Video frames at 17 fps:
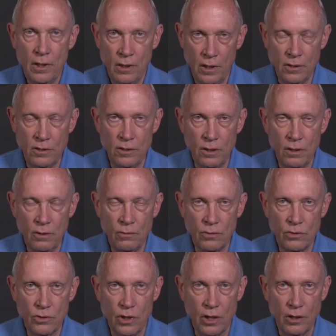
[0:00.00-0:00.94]
And that's the thing
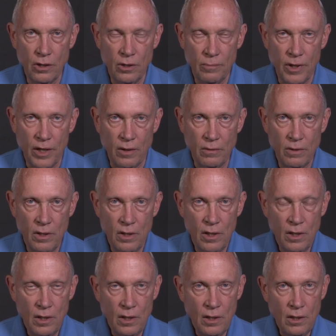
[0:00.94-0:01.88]
we're talking about.
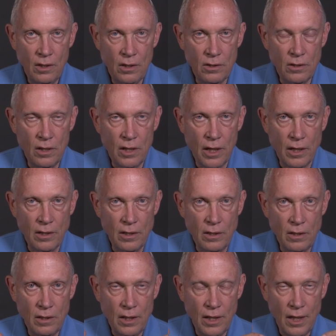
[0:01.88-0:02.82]
Is
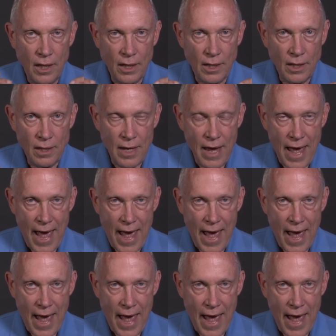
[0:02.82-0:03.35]
God can